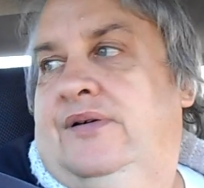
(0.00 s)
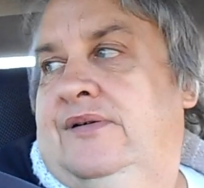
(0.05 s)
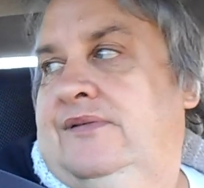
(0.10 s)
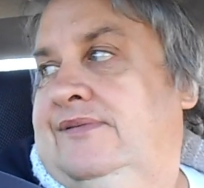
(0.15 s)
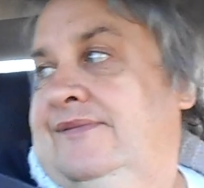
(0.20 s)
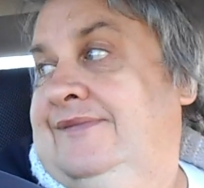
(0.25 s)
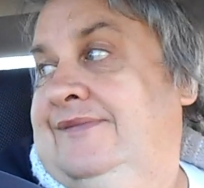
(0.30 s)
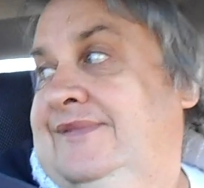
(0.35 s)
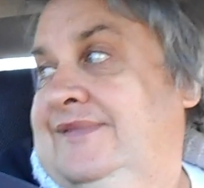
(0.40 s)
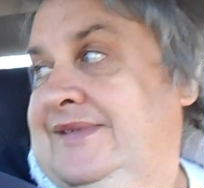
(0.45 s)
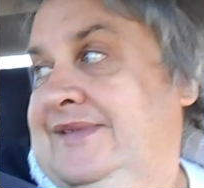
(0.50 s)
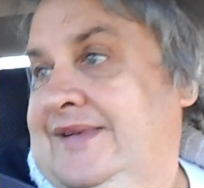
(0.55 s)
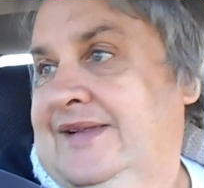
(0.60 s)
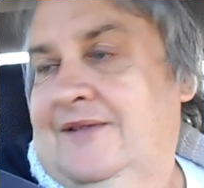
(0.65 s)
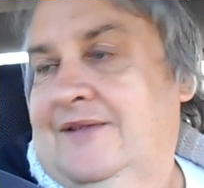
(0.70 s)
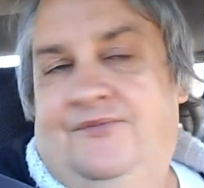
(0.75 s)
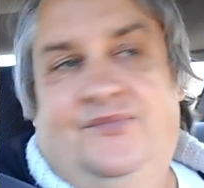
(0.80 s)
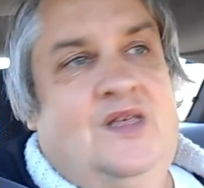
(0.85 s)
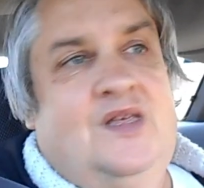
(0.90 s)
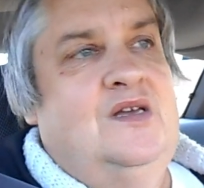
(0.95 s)

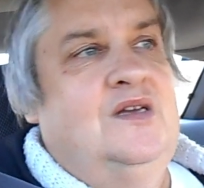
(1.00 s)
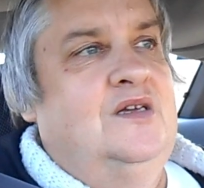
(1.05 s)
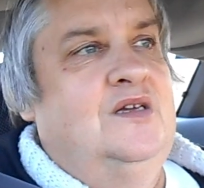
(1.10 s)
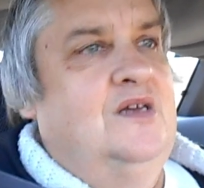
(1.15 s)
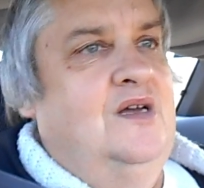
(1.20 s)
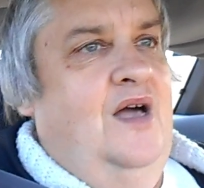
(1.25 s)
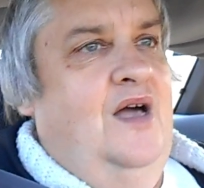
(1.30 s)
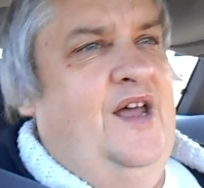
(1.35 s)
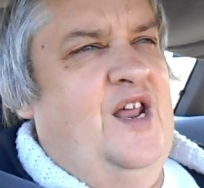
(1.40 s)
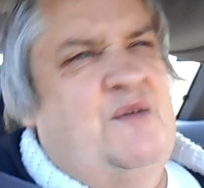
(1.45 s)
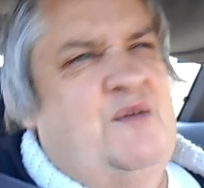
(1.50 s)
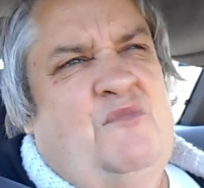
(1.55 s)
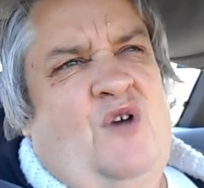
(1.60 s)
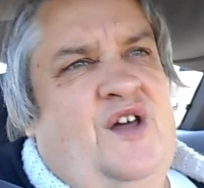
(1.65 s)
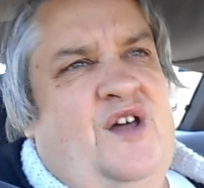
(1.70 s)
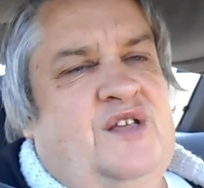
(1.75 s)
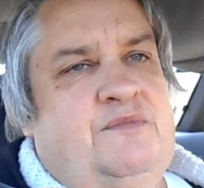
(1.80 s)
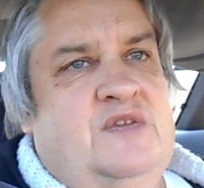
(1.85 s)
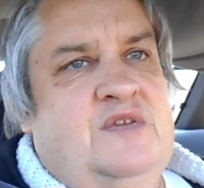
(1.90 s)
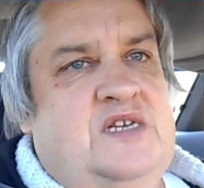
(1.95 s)
I don't
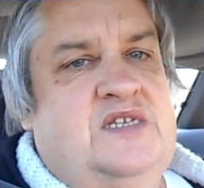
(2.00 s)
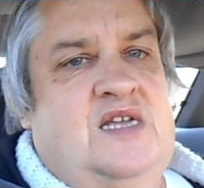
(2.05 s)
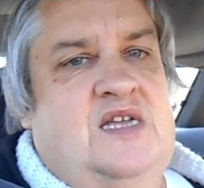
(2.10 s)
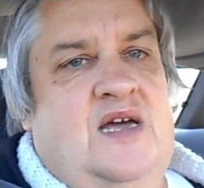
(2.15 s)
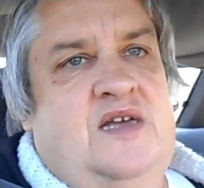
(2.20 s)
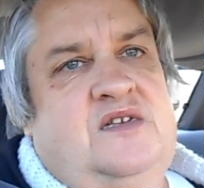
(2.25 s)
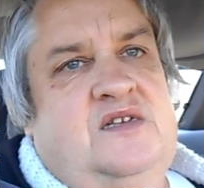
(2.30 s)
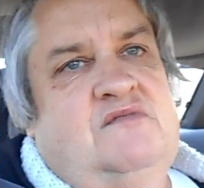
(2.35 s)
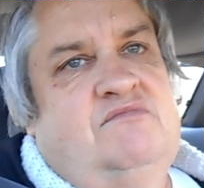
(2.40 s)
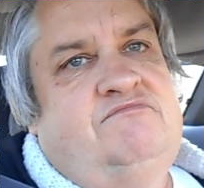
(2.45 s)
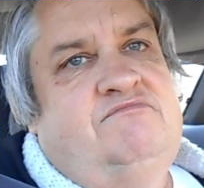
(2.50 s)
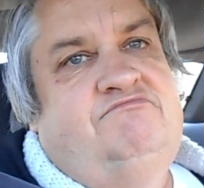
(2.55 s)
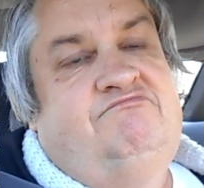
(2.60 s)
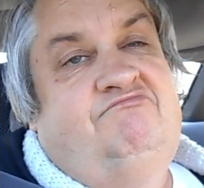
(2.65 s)
mind them these days.